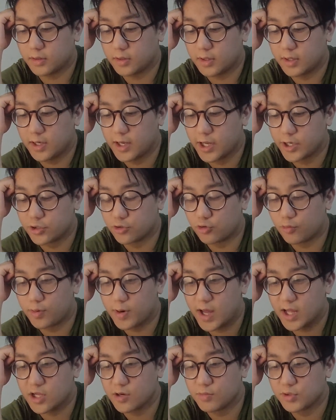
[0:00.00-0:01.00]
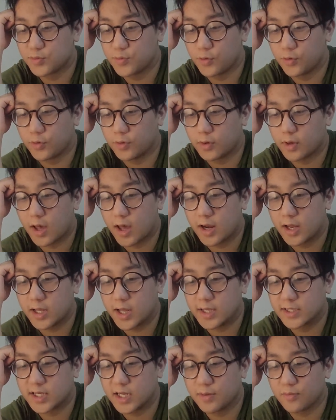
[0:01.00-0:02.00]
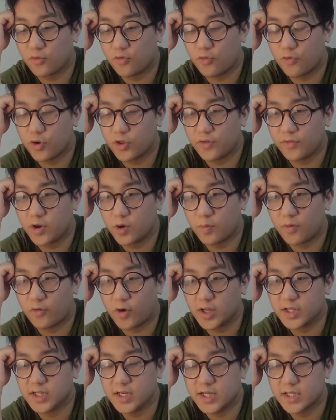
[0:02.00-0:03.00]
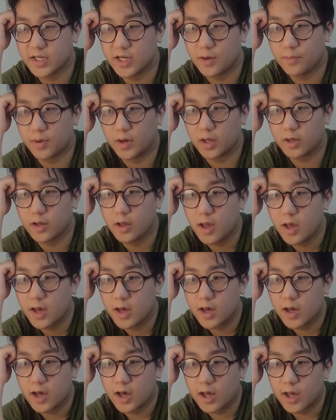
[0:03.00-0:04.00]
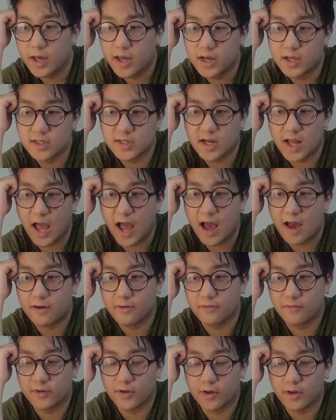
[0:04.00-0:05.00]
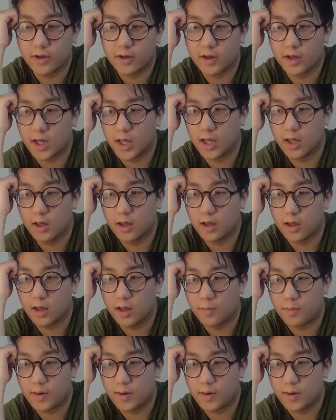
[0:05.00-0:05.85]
the literal platinum spoon. And I, I, said it before in the video before I deleted it, but he doesn't have a.